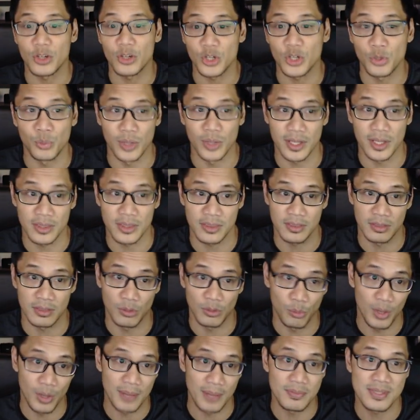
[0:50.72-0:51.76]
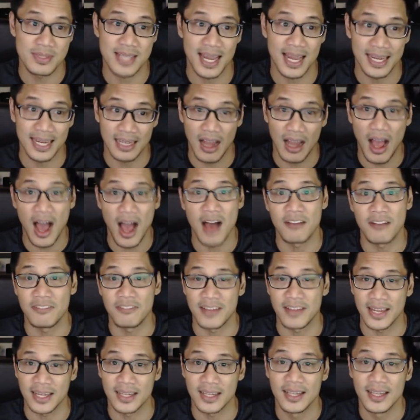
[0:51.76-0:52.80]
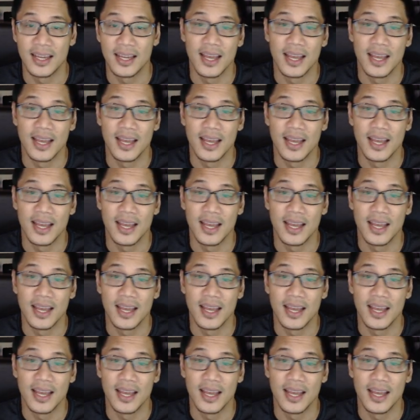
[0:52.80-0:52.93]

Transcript: with the website Aave.